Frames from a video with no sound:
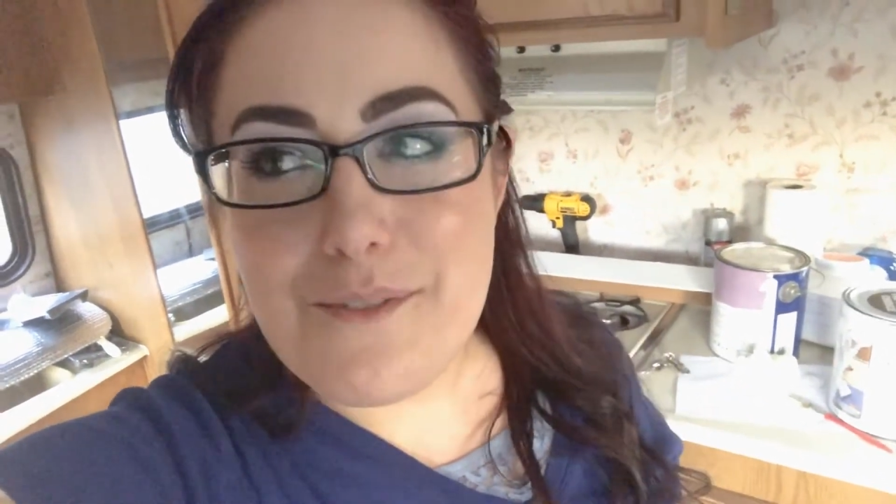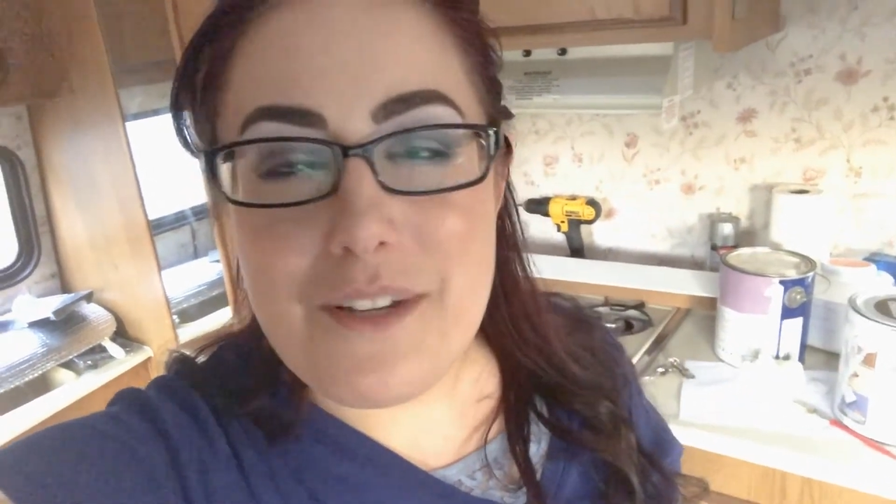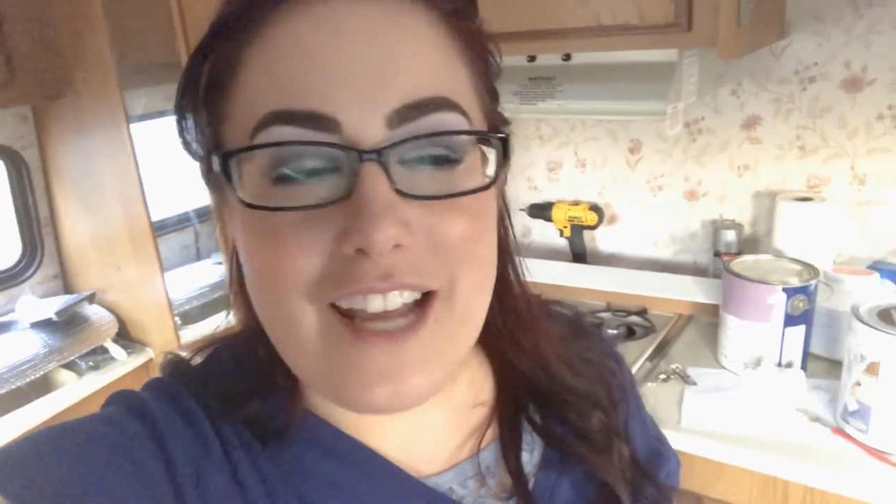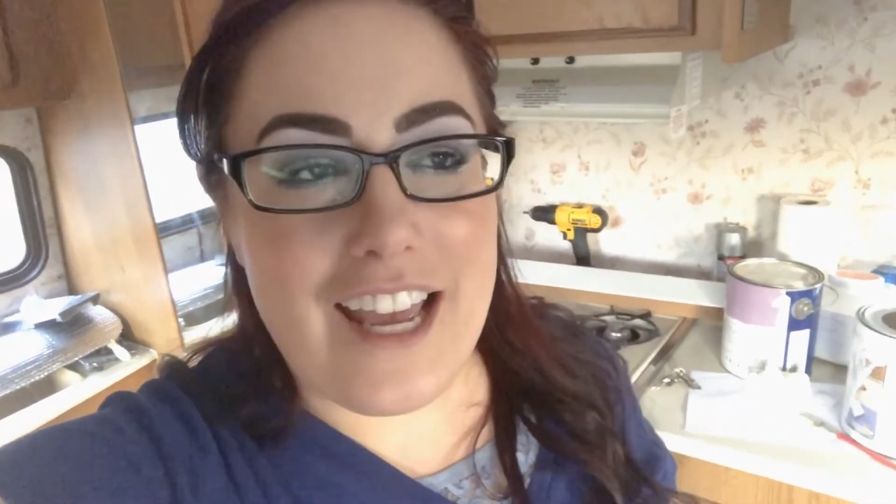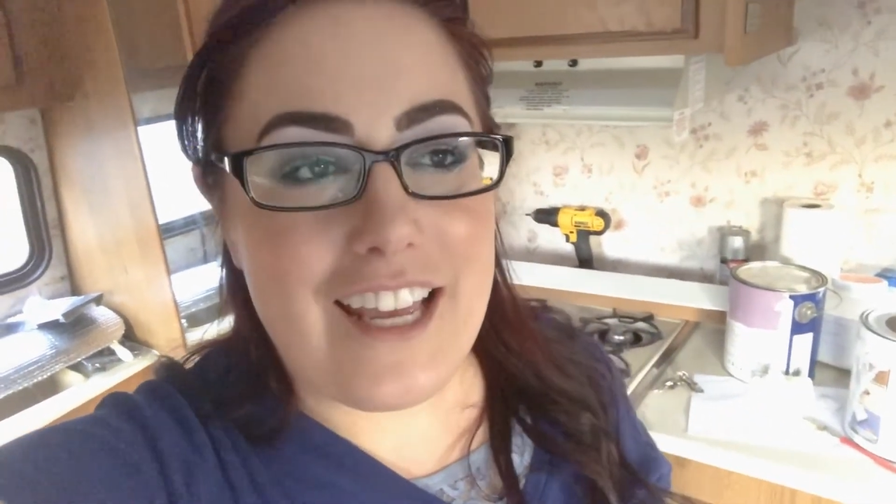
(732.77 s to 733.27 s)

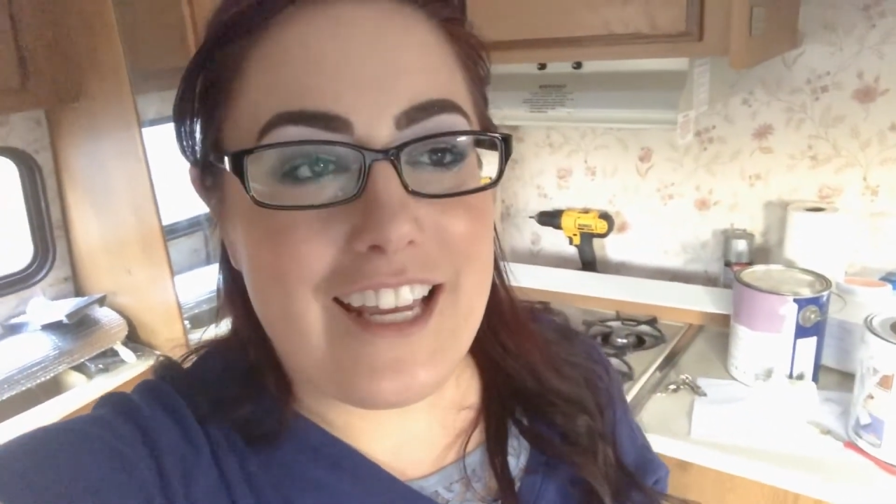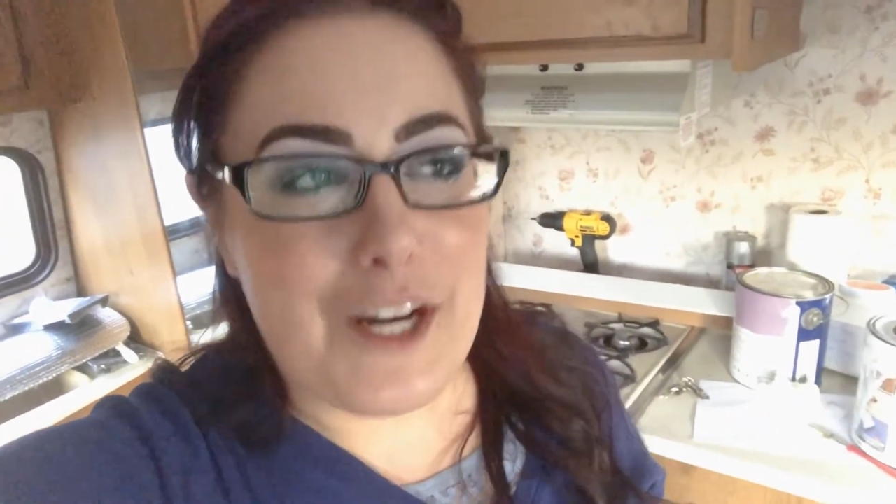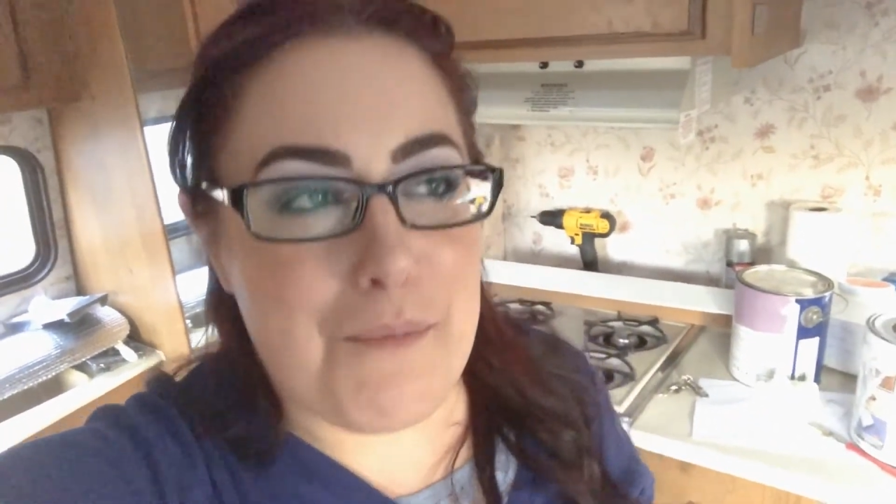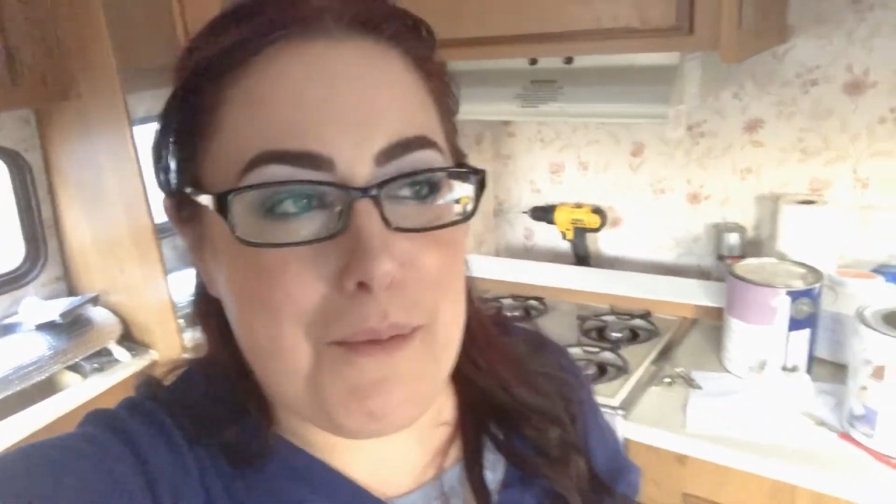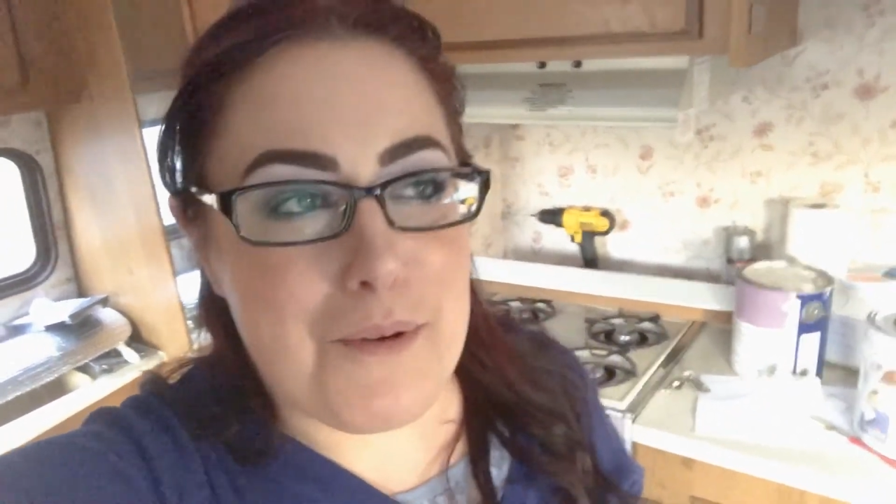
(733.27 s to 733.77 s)
when I
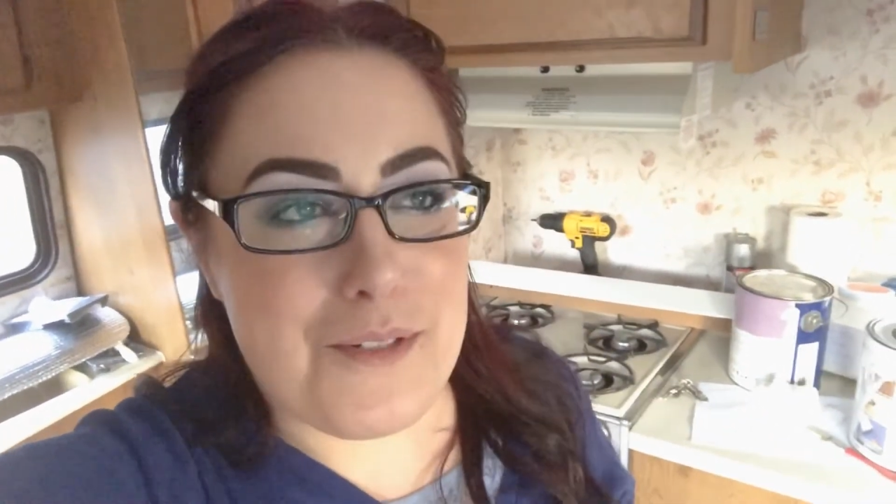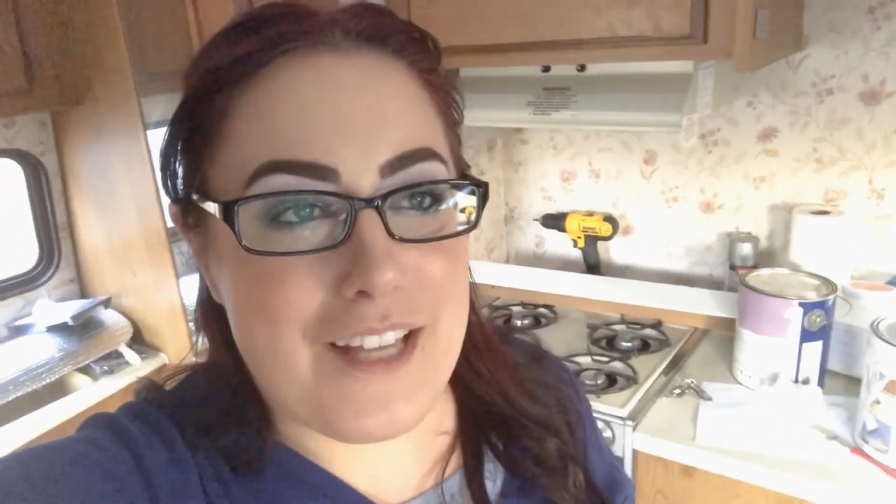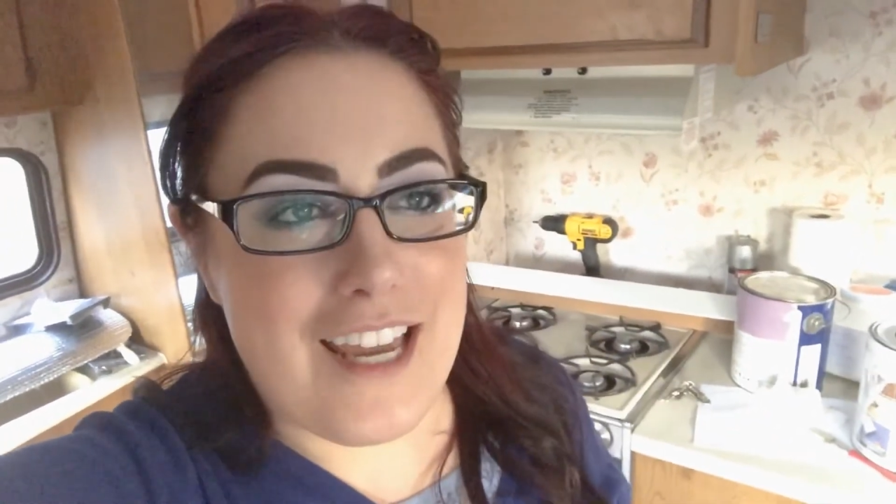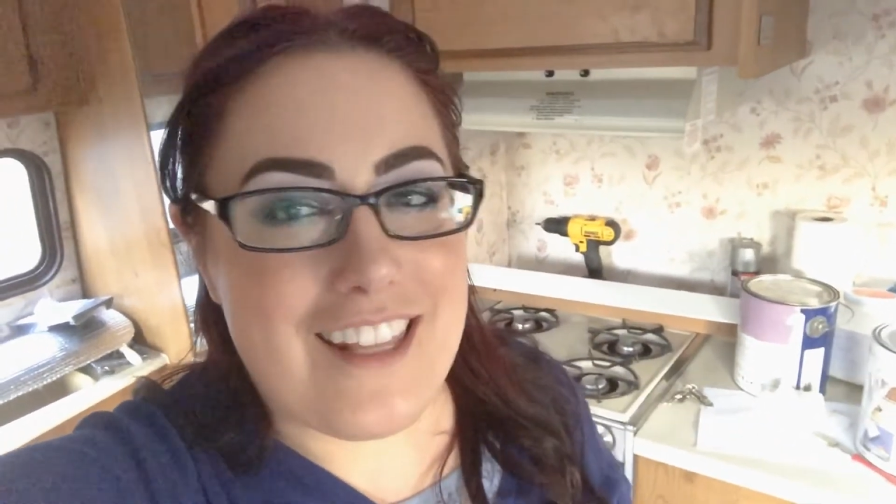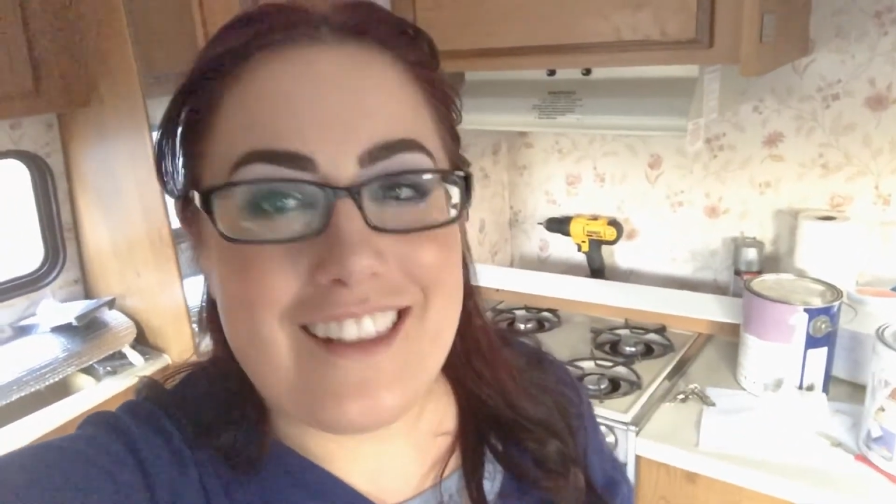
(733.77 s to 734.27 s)
hear people
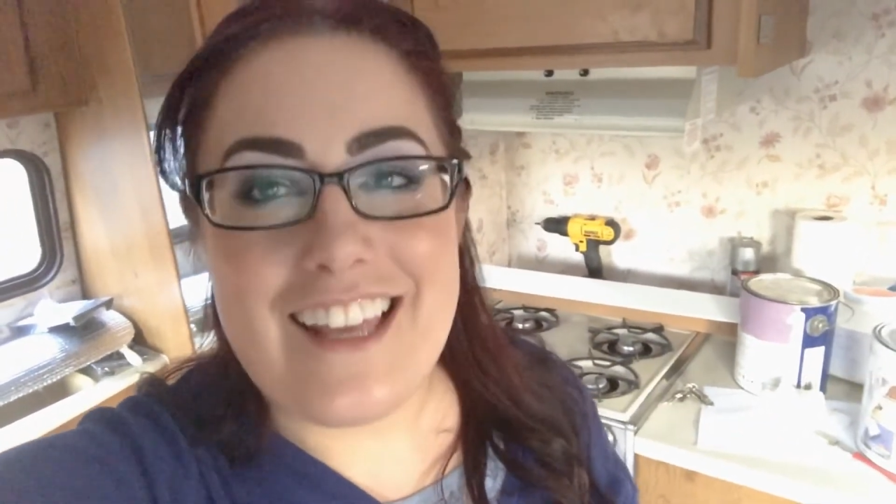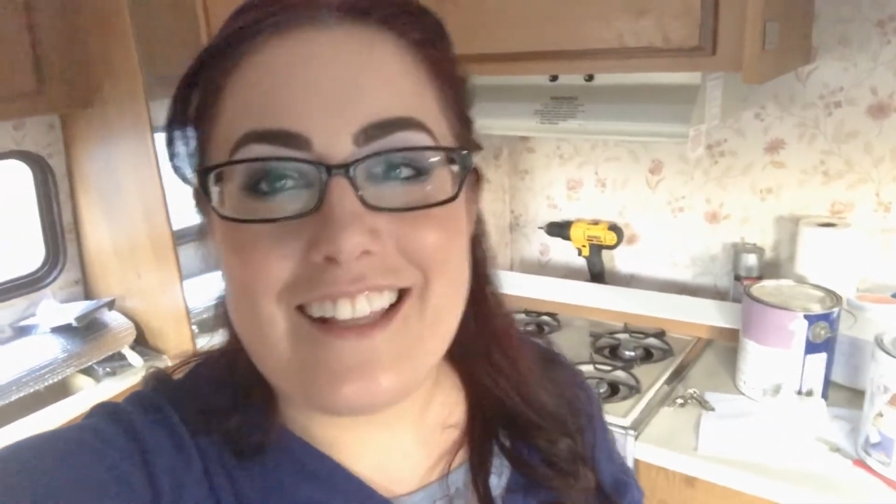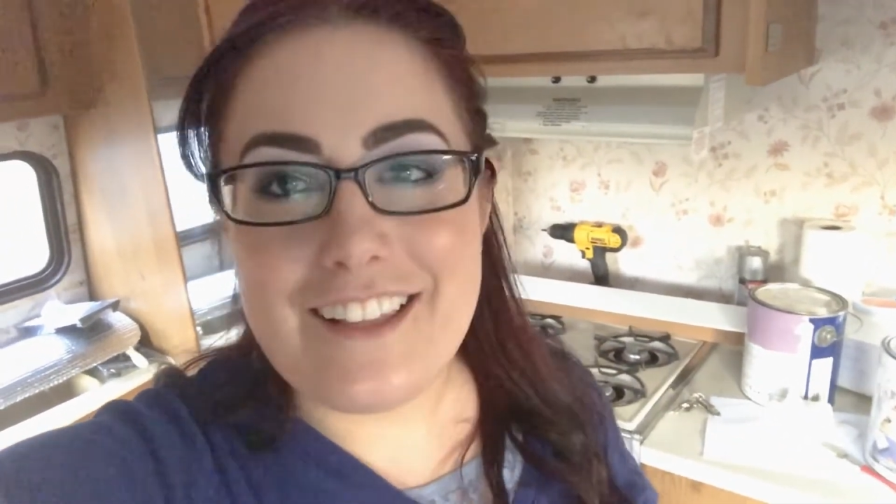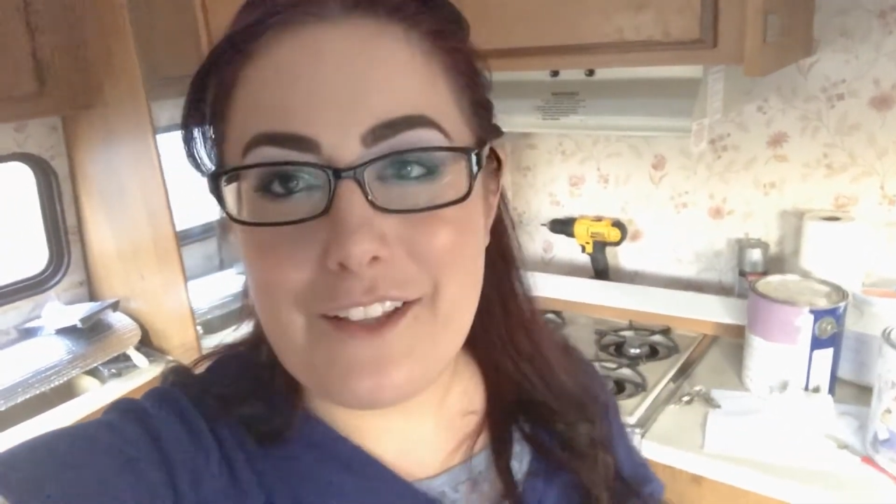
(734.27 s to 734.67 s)
say that they